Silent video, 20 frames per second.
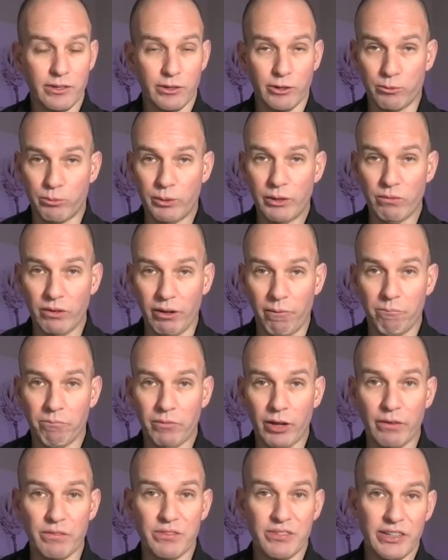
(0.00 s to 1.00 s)
equivalent
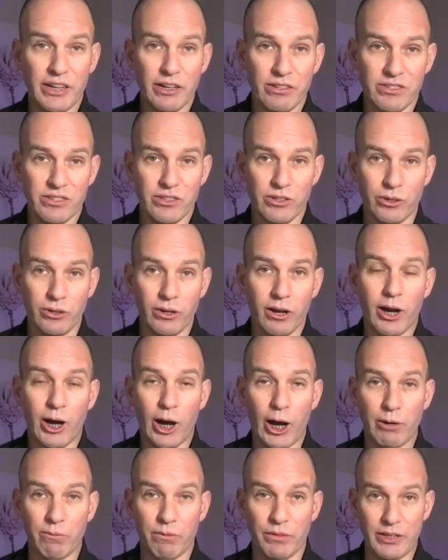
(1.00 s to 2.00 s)
of CO2
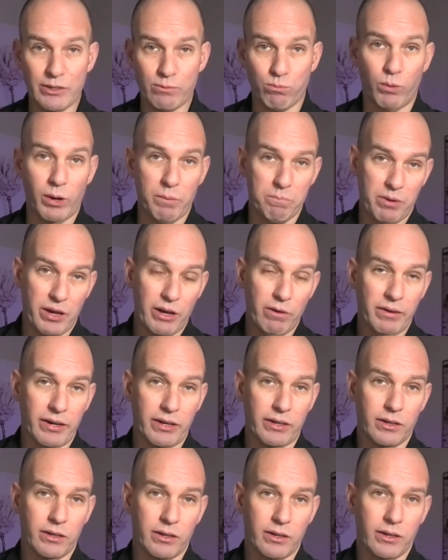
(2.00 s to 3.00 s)
over this one period.